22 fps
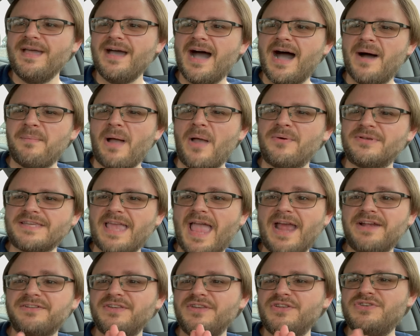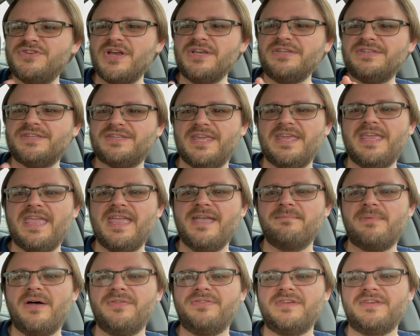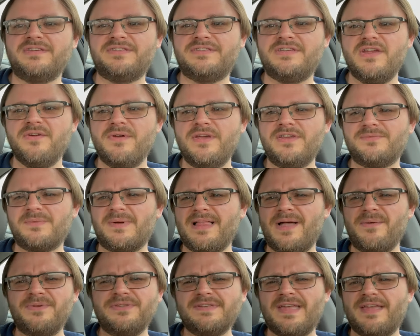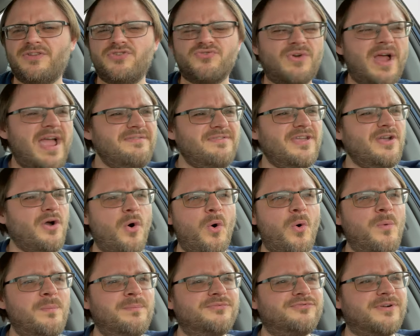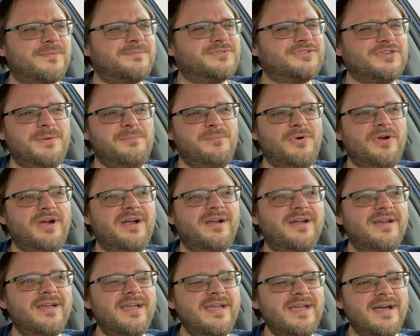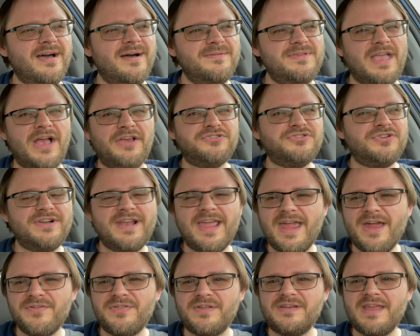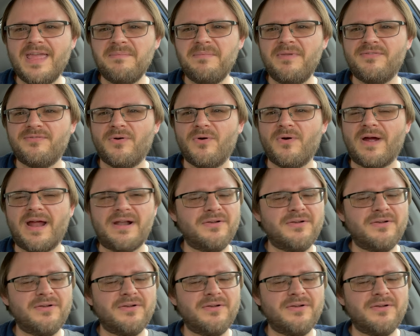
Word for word: Um, I was actually just thinking about this series while I was like driving home from somewhere yesterday or the day before.